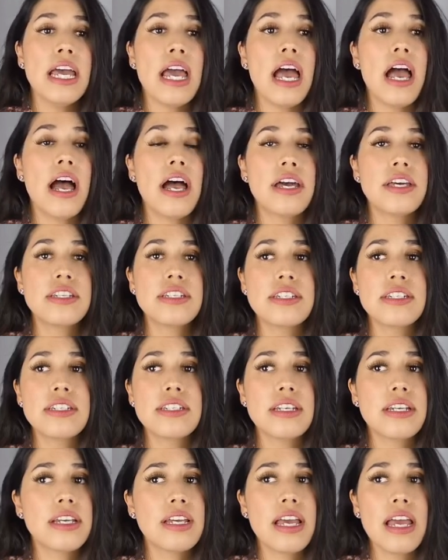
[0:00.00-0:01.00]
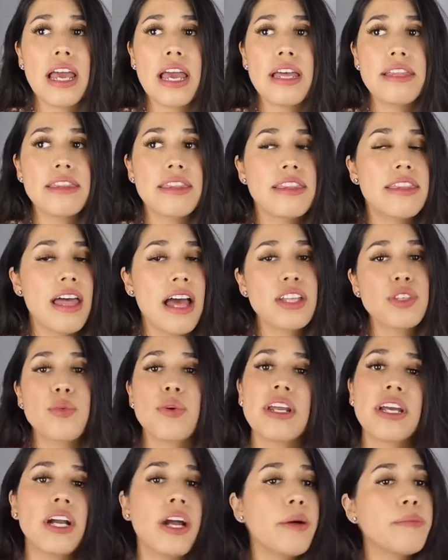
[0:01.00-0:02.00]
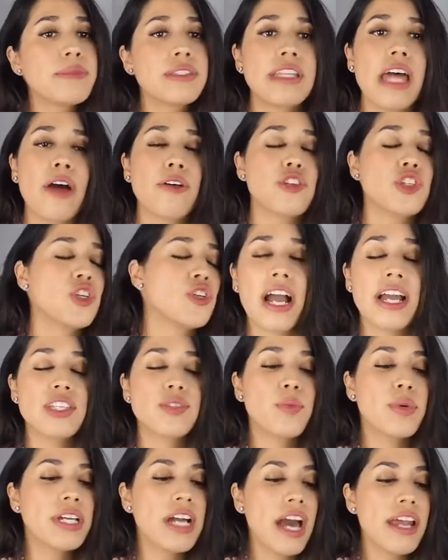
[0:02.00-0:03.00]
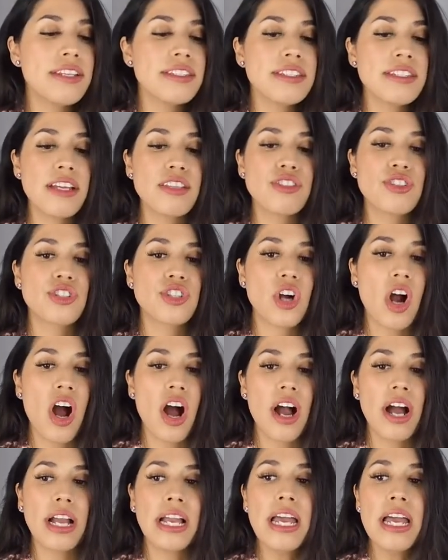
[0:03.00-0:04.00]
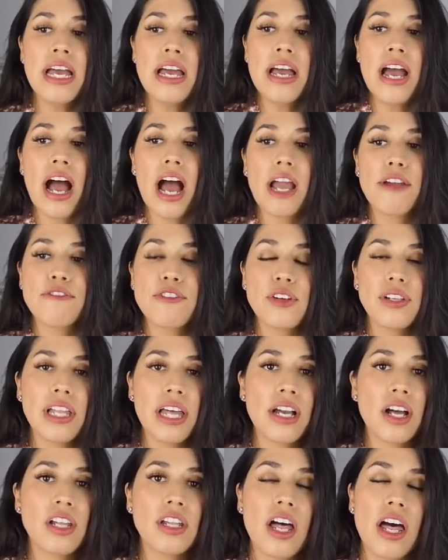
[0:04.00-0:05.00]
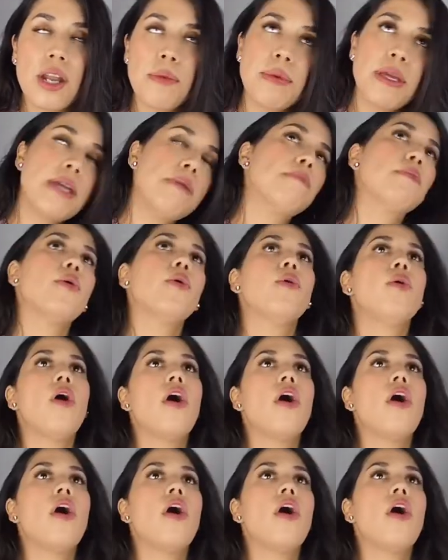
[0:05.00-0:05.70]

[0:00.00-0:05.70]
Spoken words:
And that's what it comes down to, guys. We got to stay strong. I feel like a lot of people